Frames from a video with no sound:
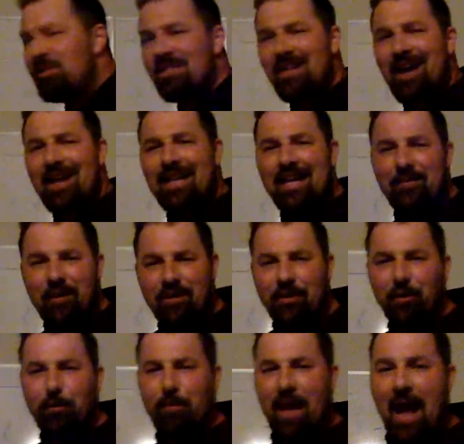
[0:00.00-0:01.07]
just to kind of give you a
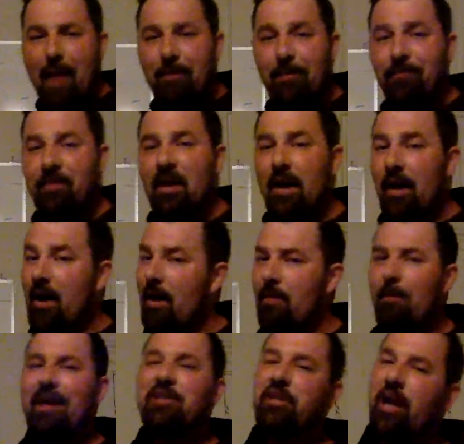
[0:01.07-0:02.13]
little map,
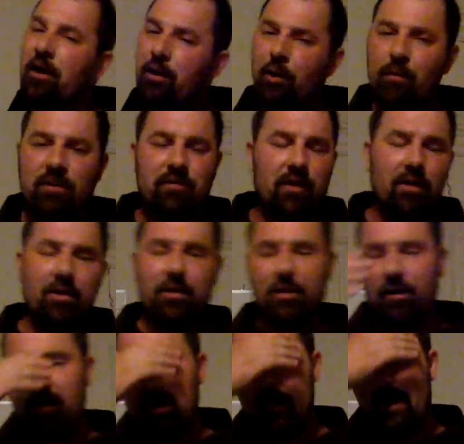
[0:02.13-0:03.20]
my childhood was very
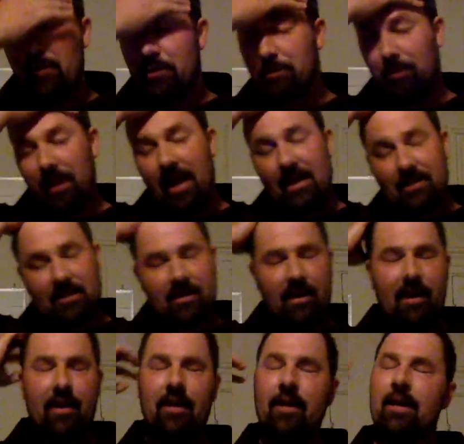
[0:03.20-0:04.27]
good. I was blessed.
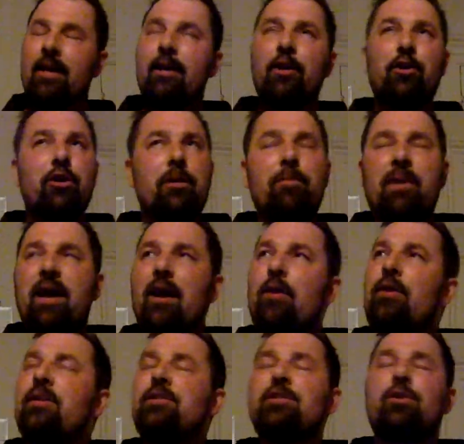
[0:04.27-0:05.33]
Good
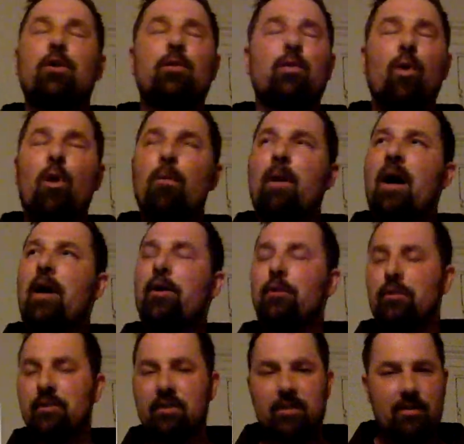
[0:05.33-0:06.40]
parents, good role
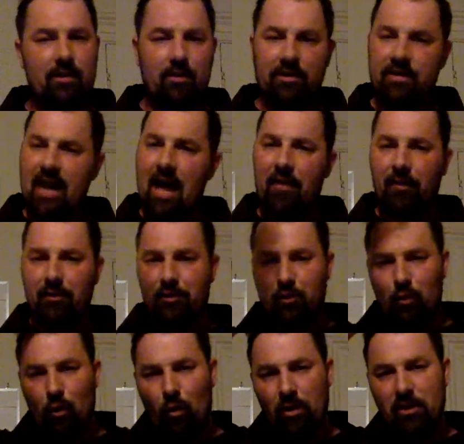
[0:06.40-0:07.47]
models. You know, this Catholic
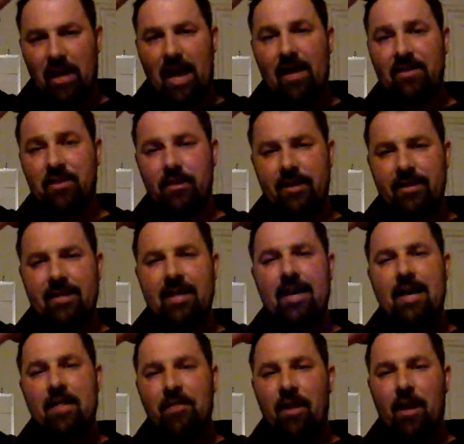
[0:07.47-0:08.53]
school was excellent
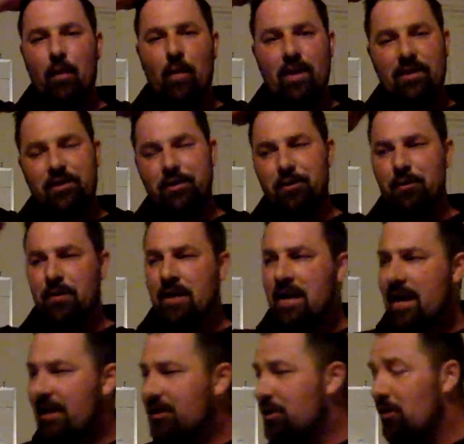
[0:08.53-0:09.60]
that I went to.
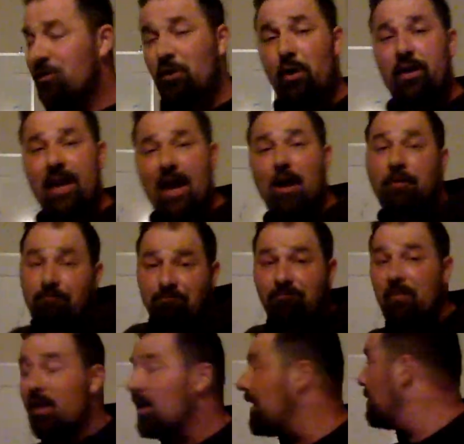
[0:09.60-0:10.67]
And so started out
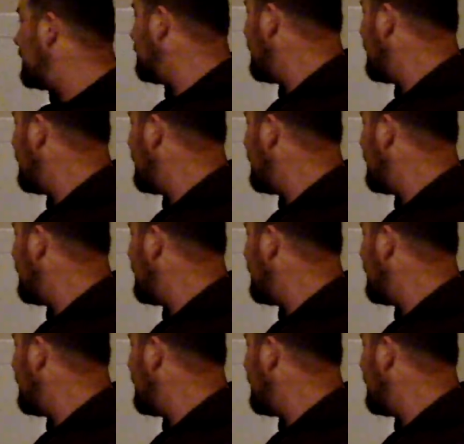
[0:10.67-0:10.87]
a bit